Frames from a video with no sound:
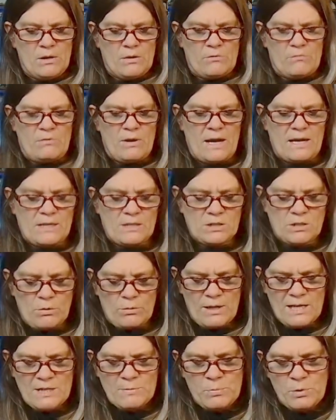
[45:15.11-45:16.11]
Right, so
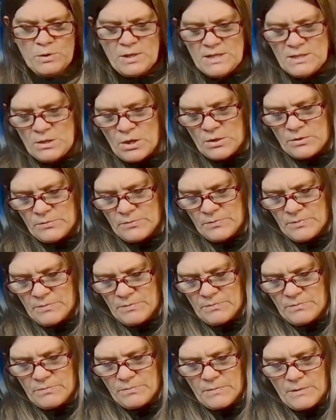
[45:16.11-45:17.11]
let's put it on,
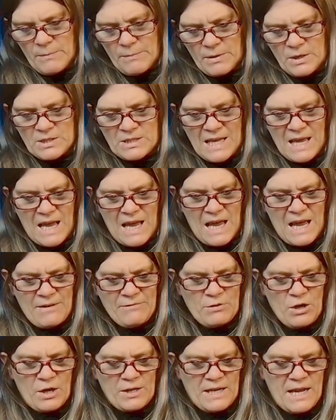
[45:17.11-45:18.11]
because I have
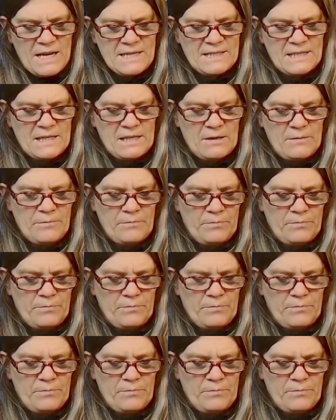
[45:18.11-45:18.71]
got an idea.